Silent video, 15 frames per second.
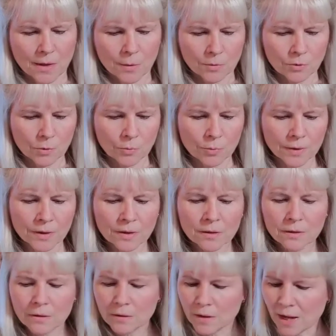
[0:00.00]
was a
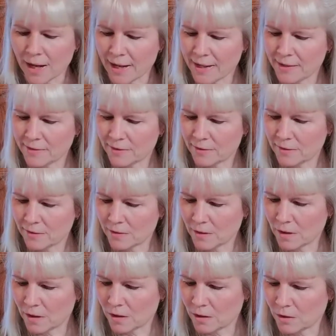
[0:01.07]
real light
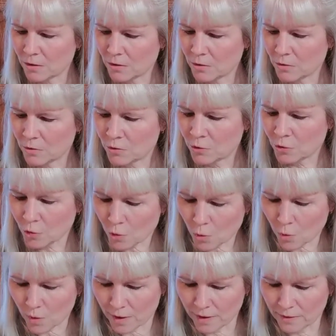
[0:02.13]

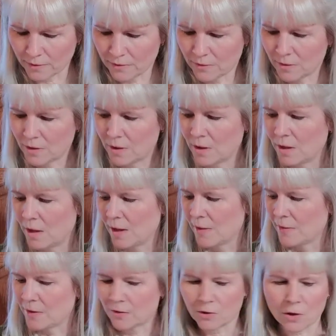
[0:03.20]
turquoise
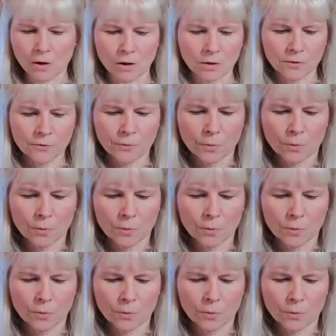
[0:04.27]
that's called